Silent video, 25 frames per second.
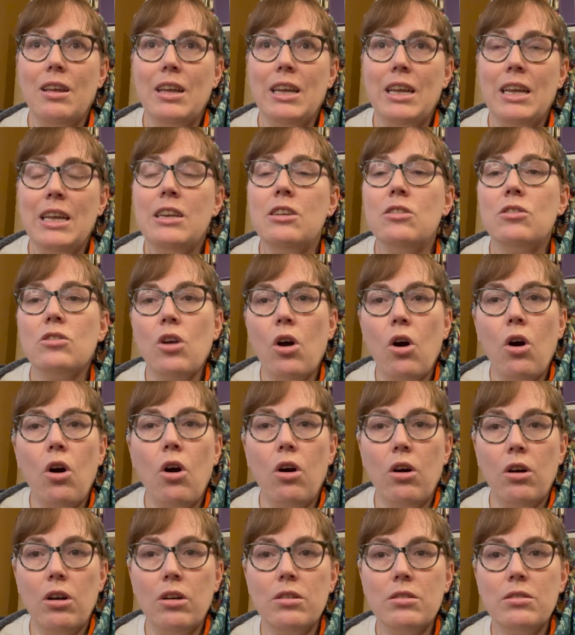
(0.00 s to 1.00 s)
it is
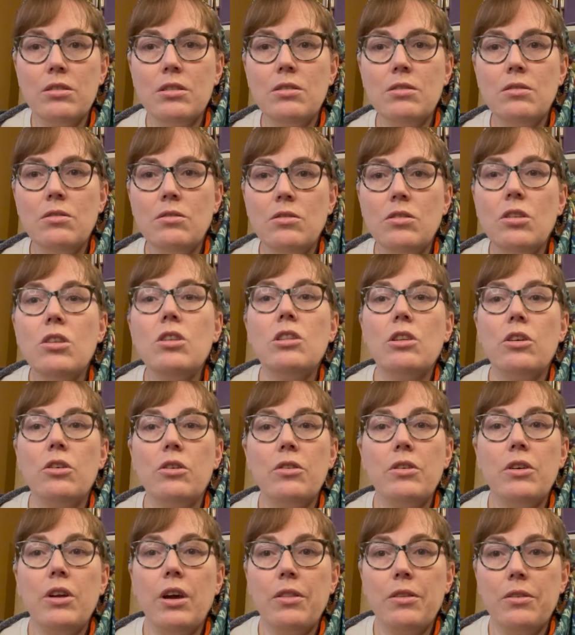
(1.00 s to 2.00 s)
hard to
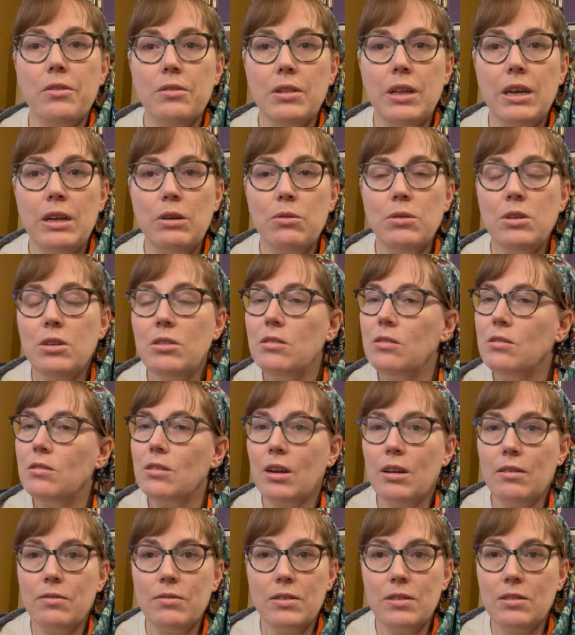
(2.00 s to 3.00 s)
learn other languages.
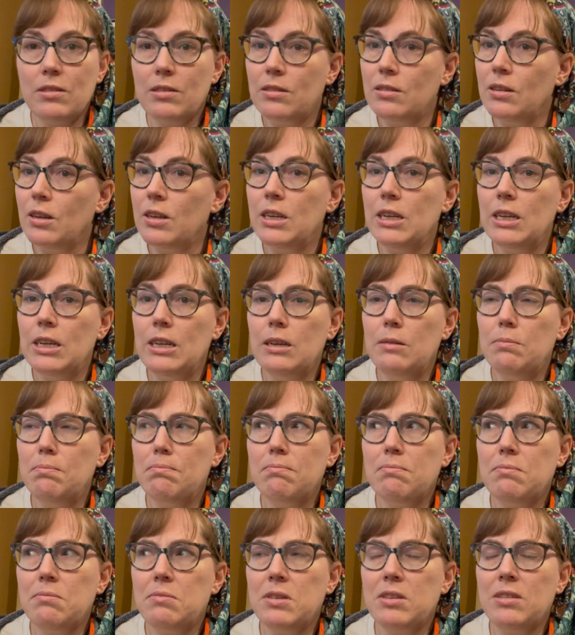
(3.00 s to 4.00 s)
I've studied
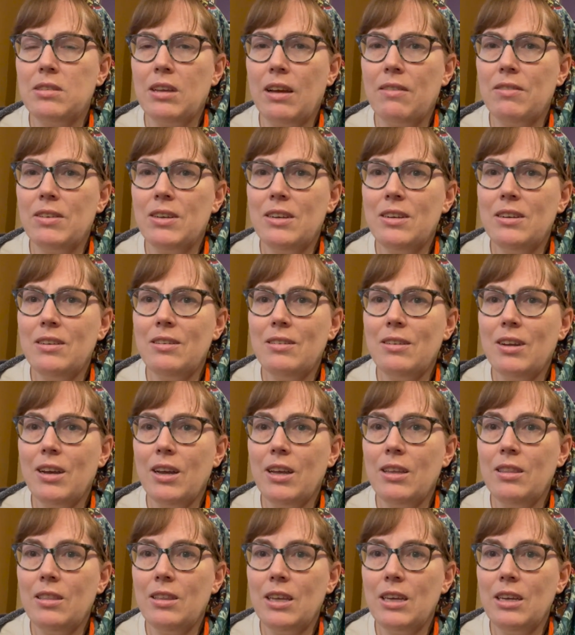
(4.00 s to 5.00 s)
7,
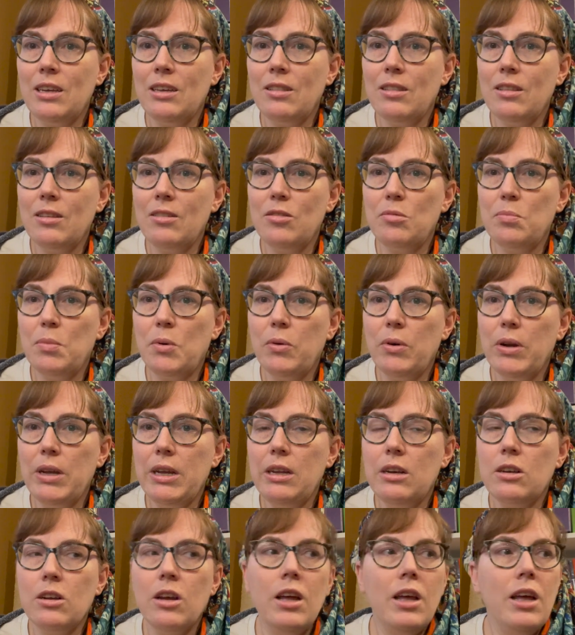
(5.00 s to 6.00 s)
I think, at this
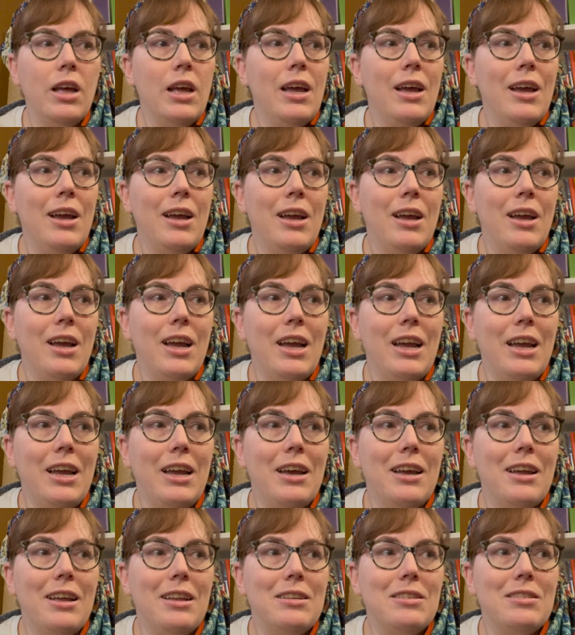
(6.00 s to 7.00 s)
point,
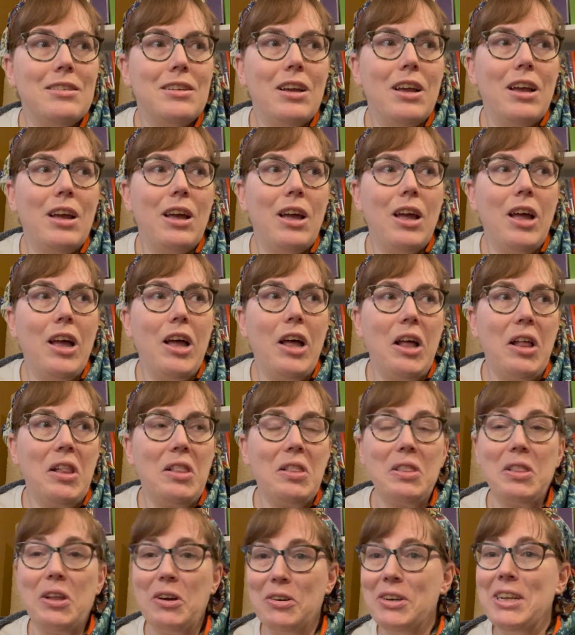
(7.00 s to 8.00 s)
and
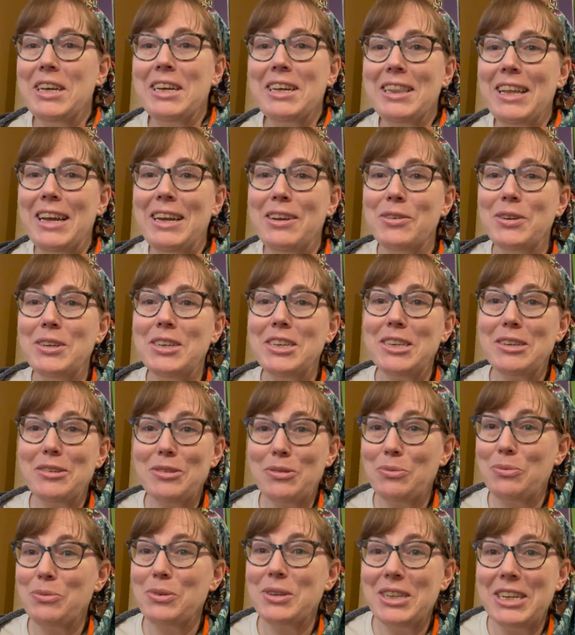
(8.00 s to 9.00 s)
learning a language
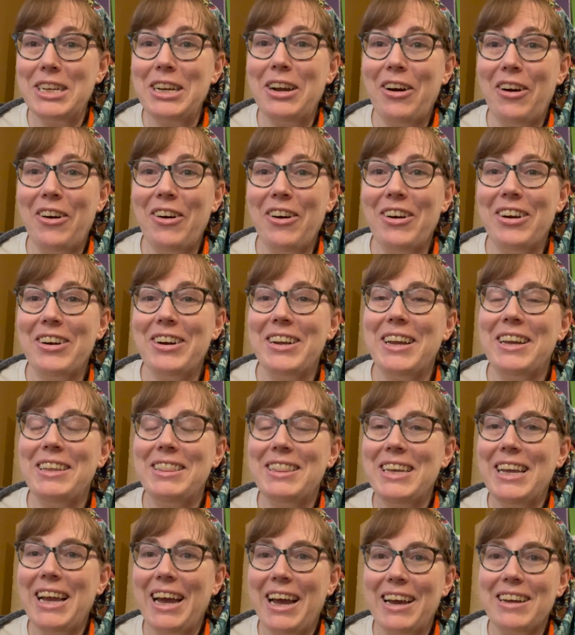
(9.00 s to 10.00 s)
is really hard, and
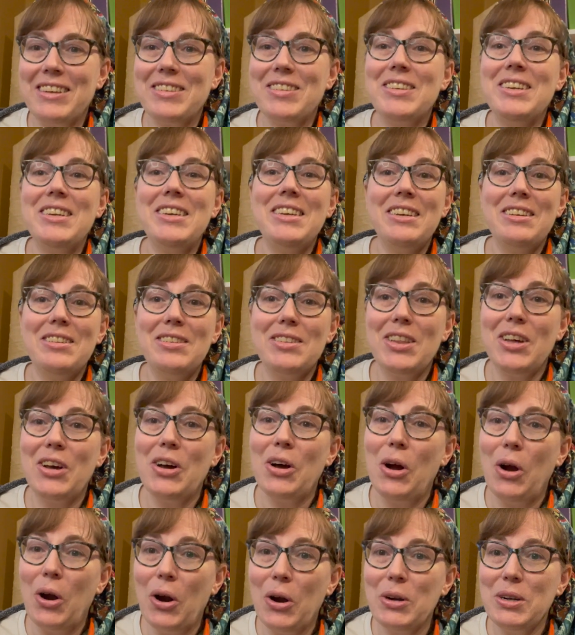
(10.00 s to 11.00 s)
the accent is the
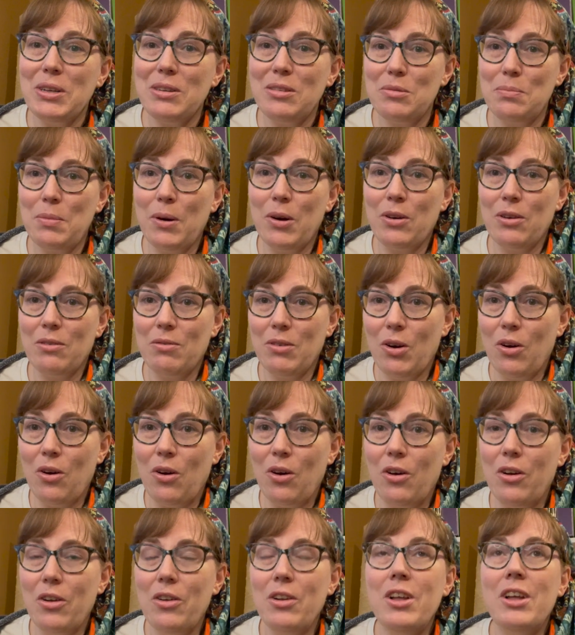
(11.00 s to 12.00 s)
hardest part of
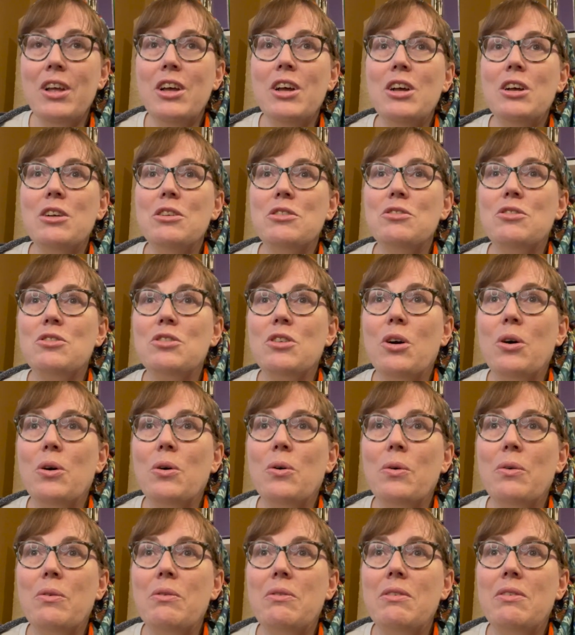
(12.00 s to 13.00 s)
all.
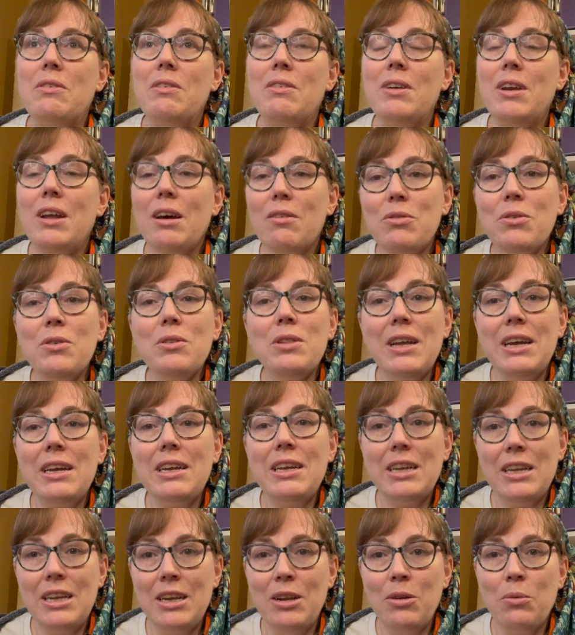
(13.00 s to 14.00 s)
So never let
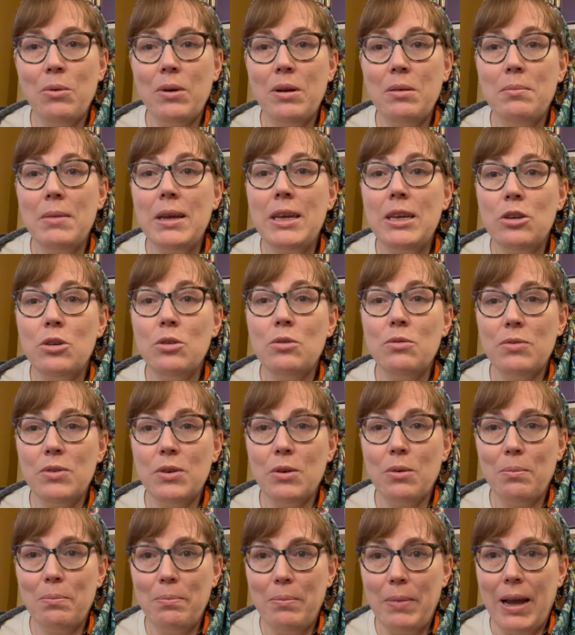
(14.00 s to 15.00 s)
anyone make you
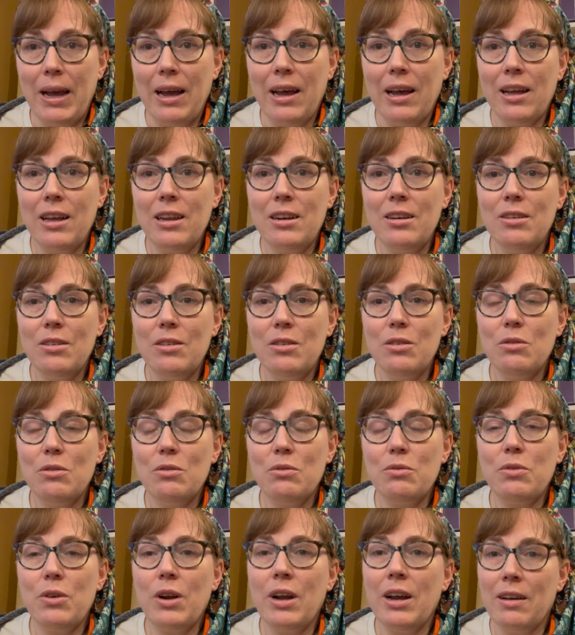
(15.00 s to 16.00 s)
feel bad
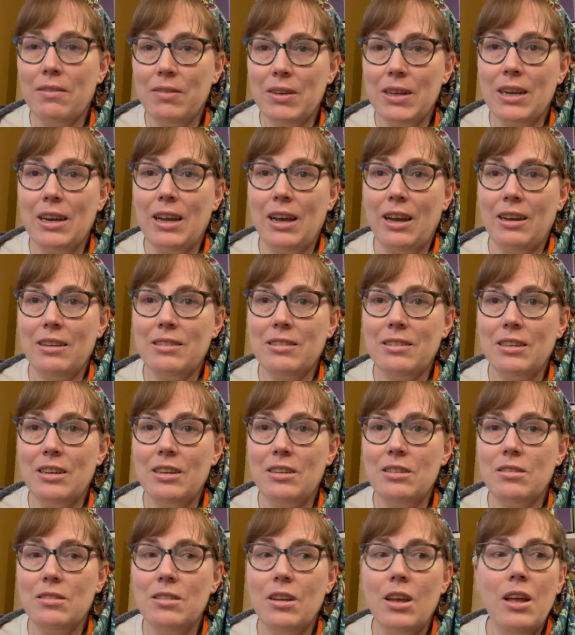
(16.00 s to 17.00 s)
for having an
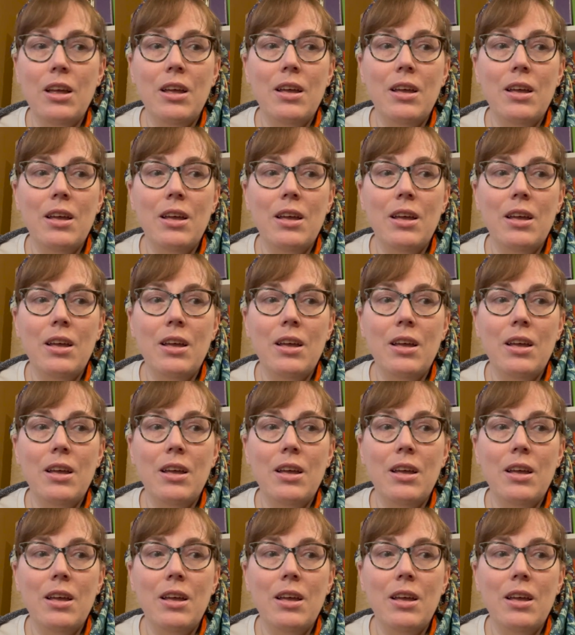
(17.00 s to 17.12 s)
accent.